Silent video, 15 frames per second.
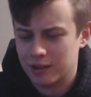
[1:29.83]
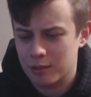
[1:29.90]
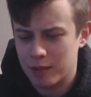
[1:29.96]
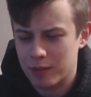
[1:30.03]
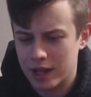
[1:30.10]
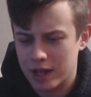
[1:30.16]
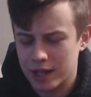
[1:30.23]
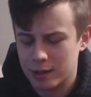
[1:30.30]

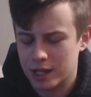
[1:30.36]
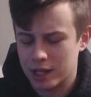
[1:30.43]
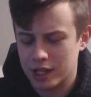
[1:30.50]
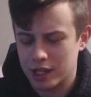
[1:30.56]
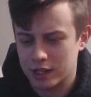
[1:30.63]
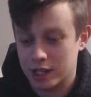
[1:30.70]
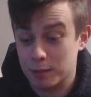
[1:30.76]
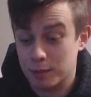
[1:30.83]

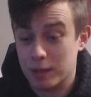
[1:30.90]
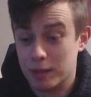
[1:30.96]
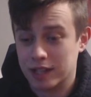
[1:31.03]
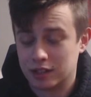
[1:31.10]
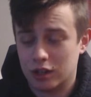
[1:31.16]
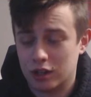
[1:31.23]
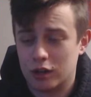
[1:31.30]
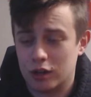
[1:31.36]
it makes
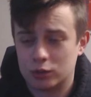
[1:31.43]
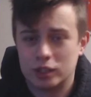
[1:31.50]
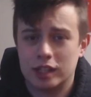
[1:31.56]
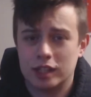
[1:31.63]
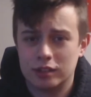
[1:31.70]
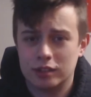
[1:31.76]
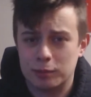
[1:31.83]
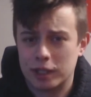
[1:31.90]
a lot of
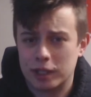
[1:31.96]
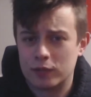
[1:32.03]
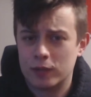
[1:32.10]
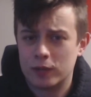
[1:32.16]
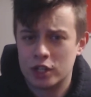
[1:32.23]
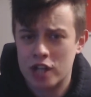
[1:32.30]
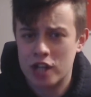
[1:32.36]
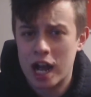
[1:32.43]
sense. Big
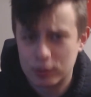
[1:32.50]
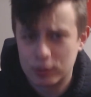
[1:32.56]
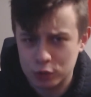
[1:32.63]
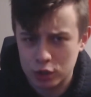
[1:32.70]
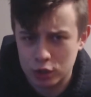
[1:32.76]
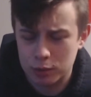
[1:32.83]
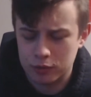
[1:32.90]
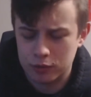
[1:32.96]
Finish have
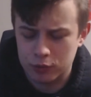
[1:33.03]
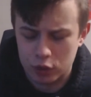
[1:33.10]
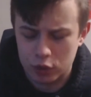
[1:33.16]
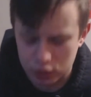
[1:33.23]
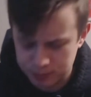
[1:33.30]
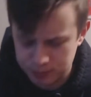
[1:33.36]
done it before,